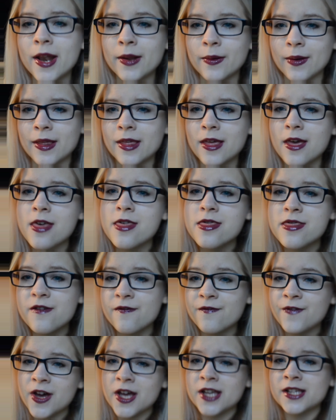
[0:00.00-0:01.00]
Anyway,
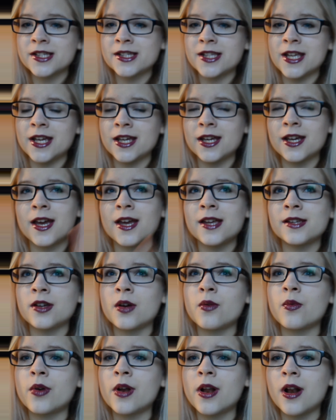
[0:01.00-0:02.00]
the first thing is
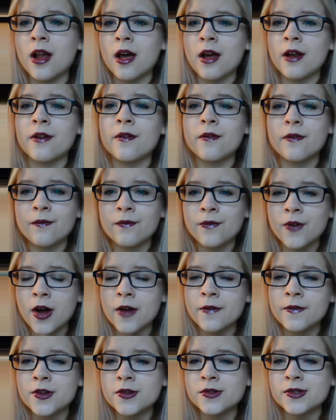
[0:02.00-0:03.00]
I want to learn
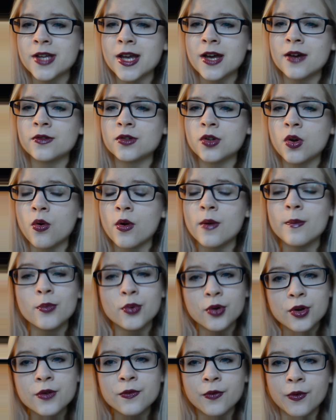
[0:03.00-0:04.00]
5 new skills or
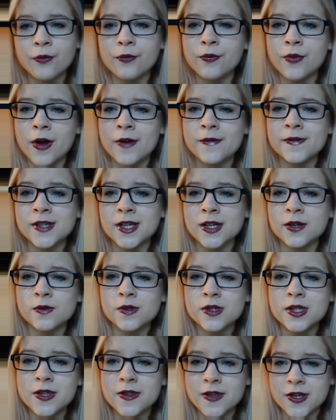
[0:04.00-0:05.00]
improve on 5
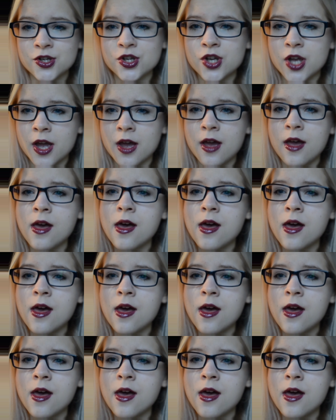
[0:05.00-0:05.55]
skills this year.